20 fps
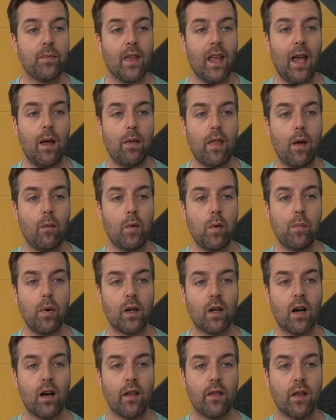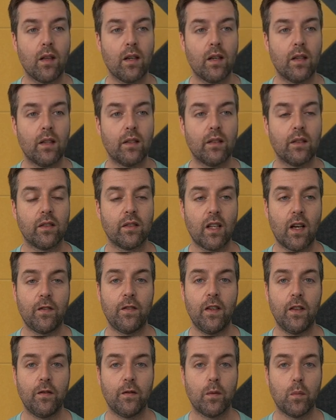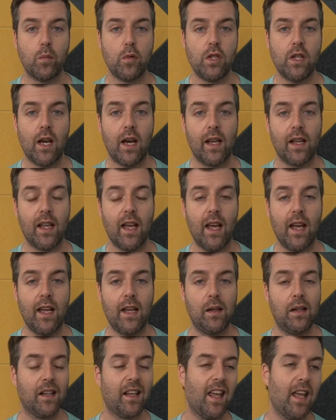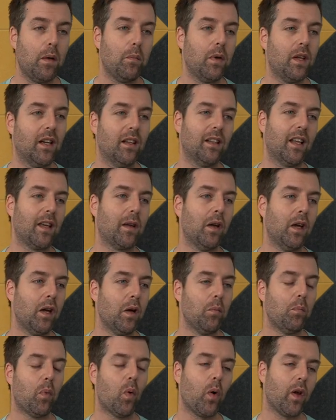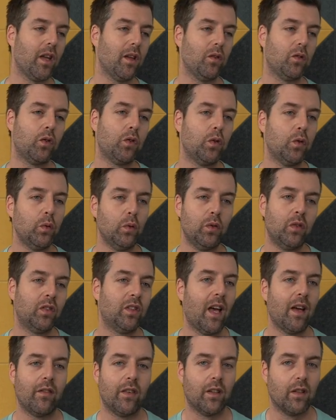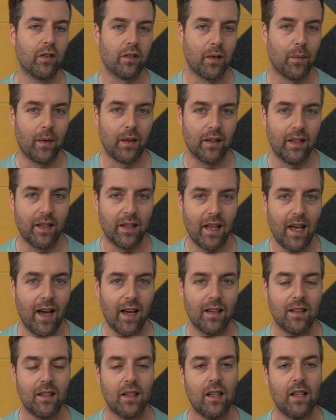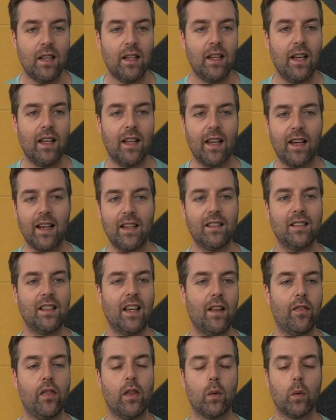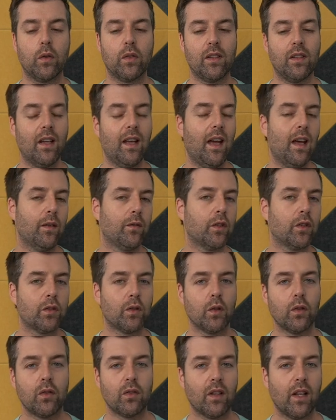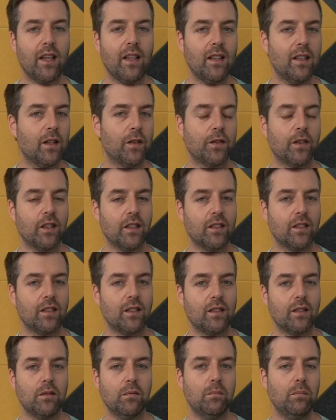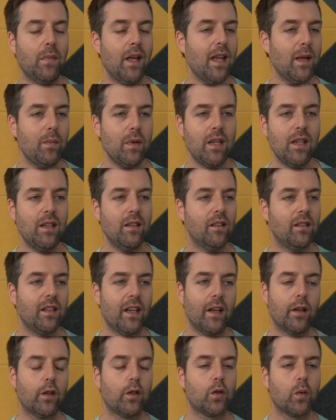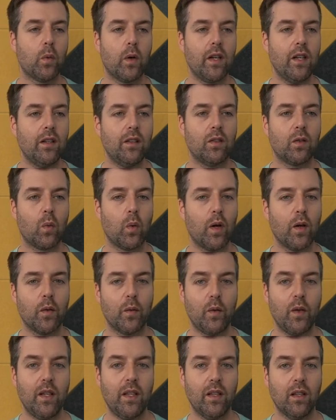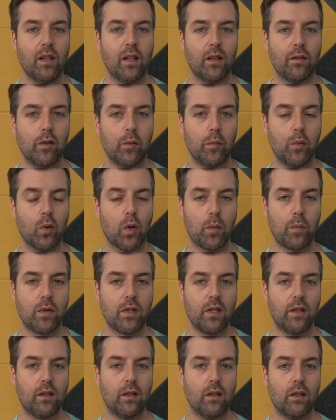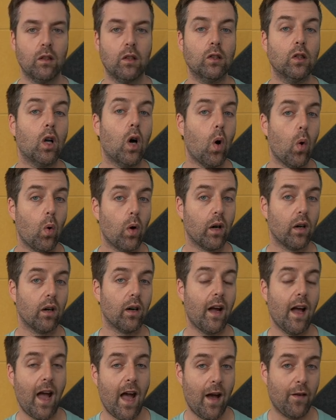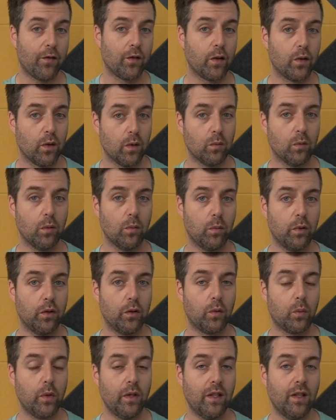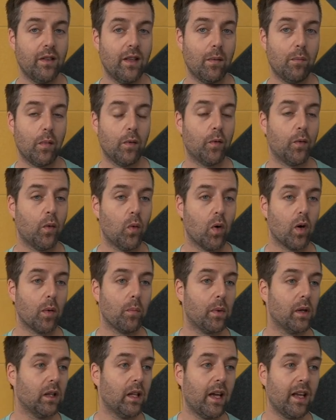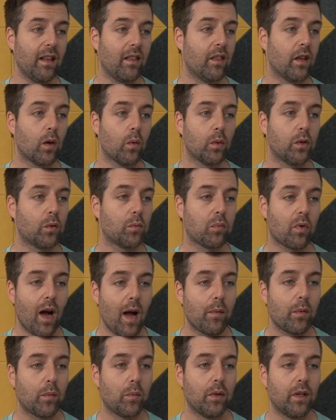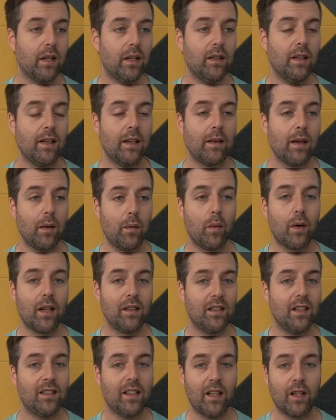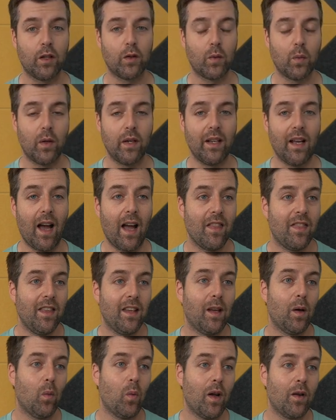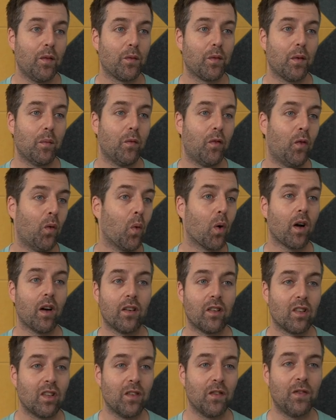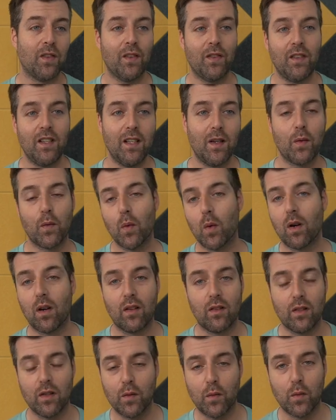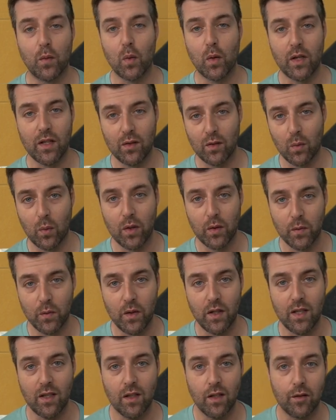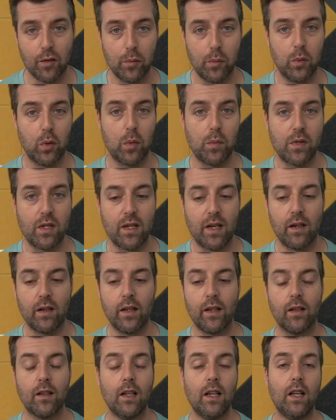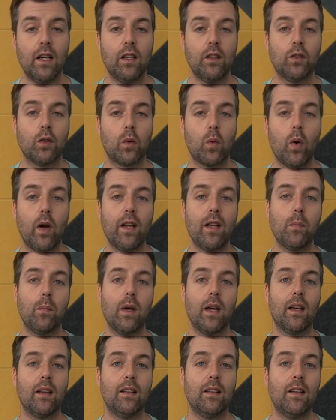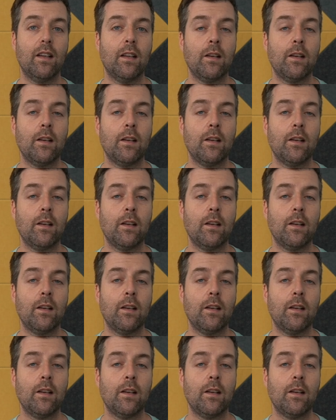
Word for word: And then we put all the stuff in from GIK and it came in at like 0.27 or something like that. And like I said, there was an ever so slight difference, maybe 10 or 20 square feet of absorption lower after the room was treated than before. But like there was probably, and when I say 10 or 20, I think it went from 450 to 440 square feet of absorption area. So quite a bit.